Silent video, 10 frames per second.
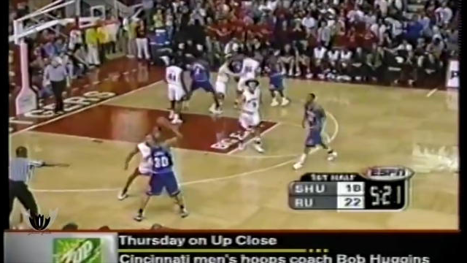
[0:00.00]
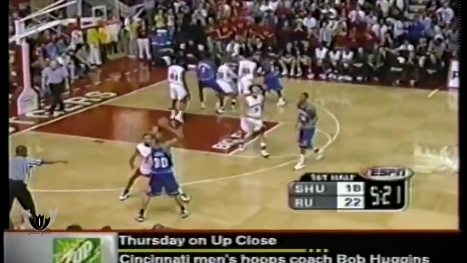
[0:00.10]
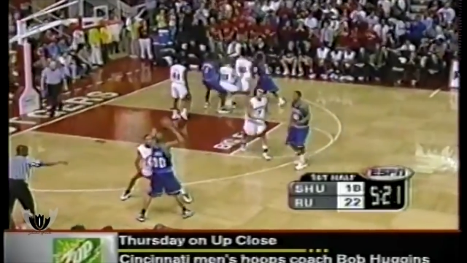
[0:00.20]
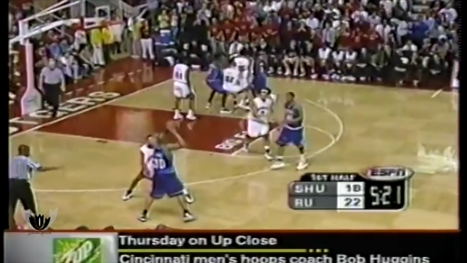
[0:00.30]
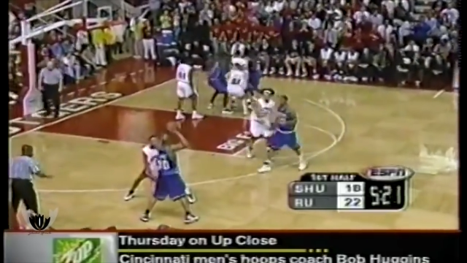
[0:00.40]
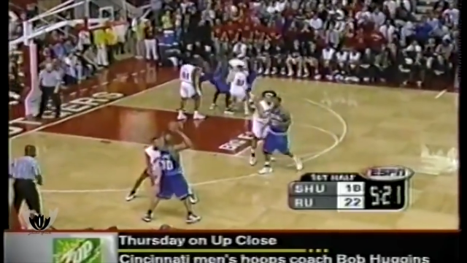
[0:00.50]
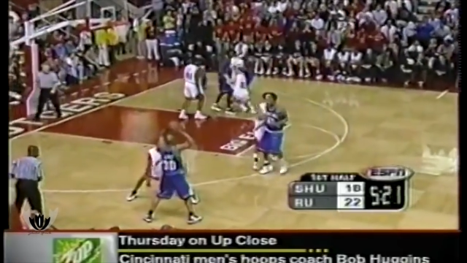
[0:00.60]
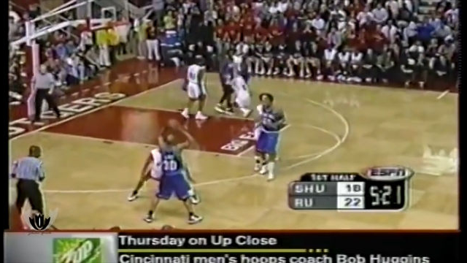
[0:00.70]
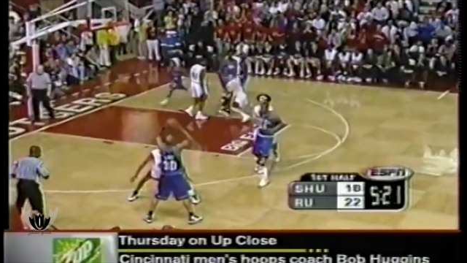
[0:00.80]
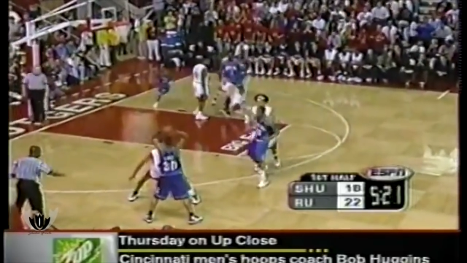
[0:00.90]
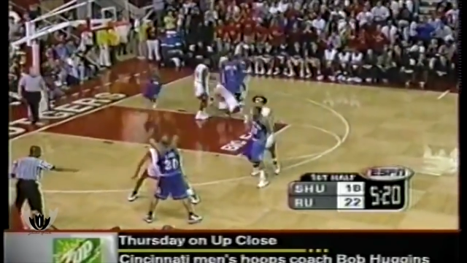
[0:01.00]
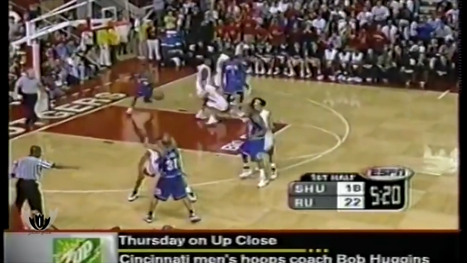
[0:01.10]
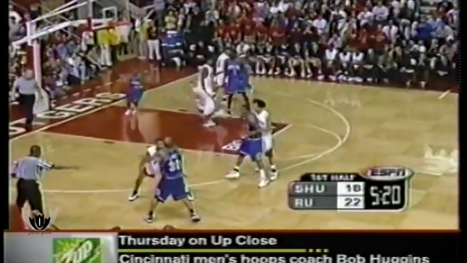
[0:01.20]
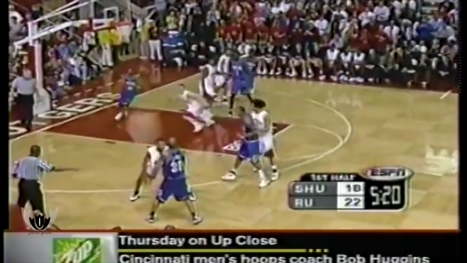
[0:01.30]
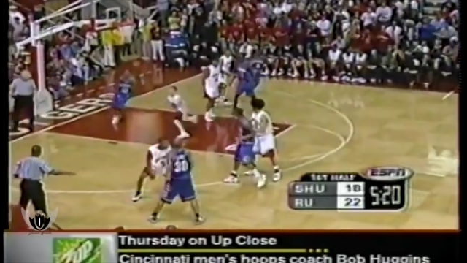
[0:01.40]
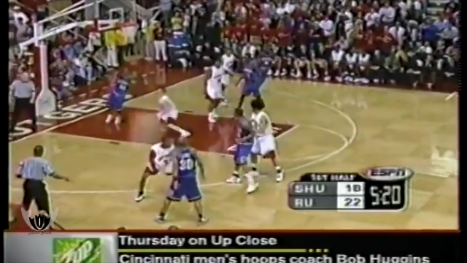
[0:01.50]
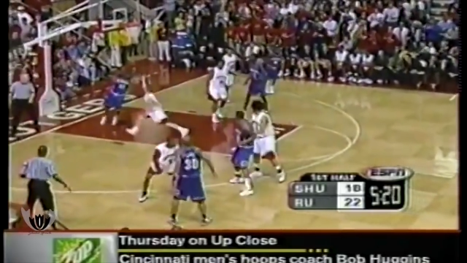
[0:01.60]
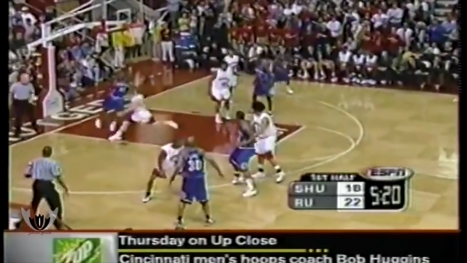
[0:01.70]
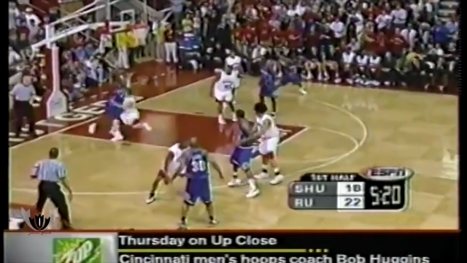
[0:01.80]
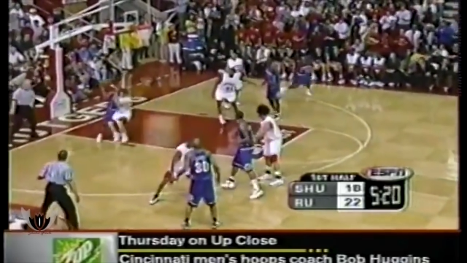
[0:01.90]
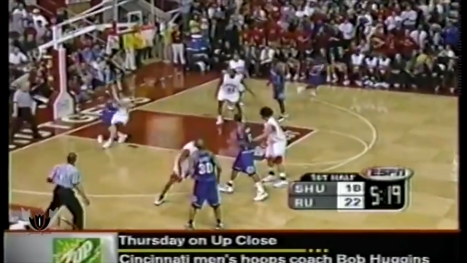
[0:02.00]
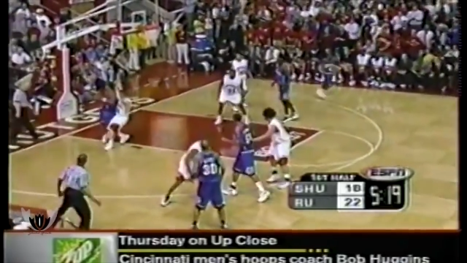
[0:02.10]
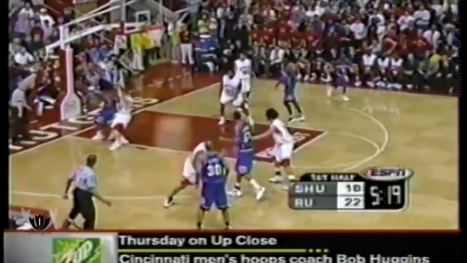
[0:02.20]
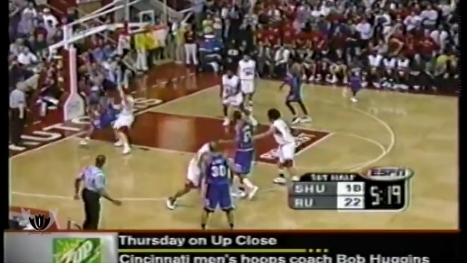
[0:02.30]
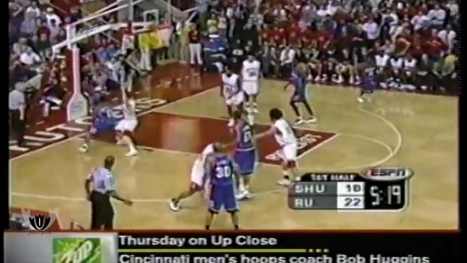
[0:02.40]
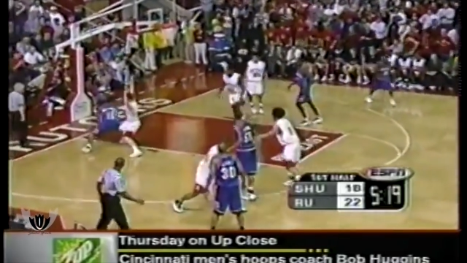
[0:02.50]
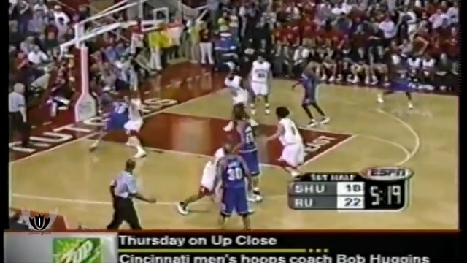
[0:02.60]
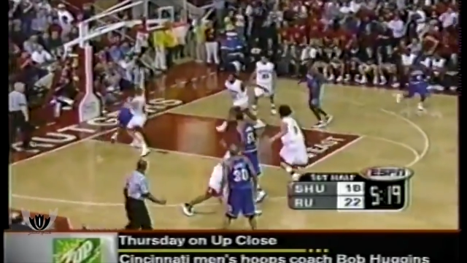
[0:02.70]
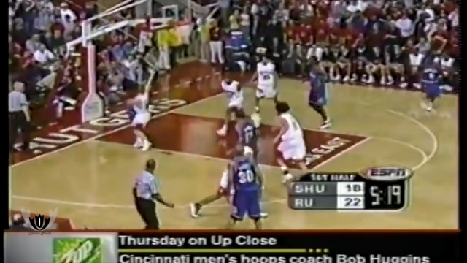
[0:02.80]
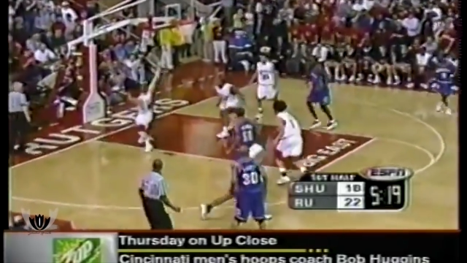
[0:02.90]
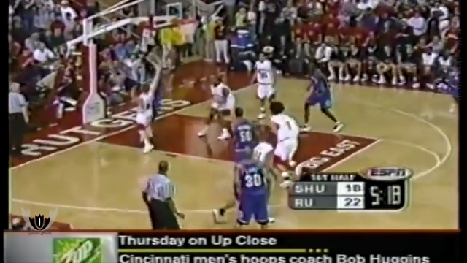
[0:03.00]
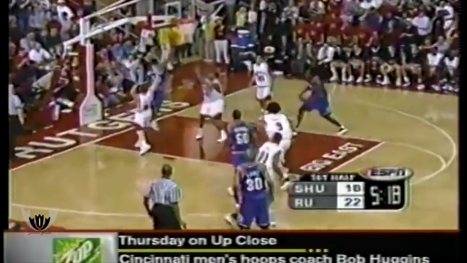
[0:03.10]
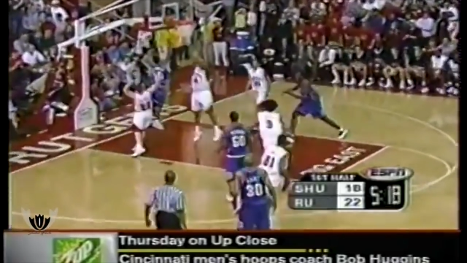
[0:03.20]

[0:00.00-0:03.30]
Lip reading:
No face is visible, so there are no lips to read.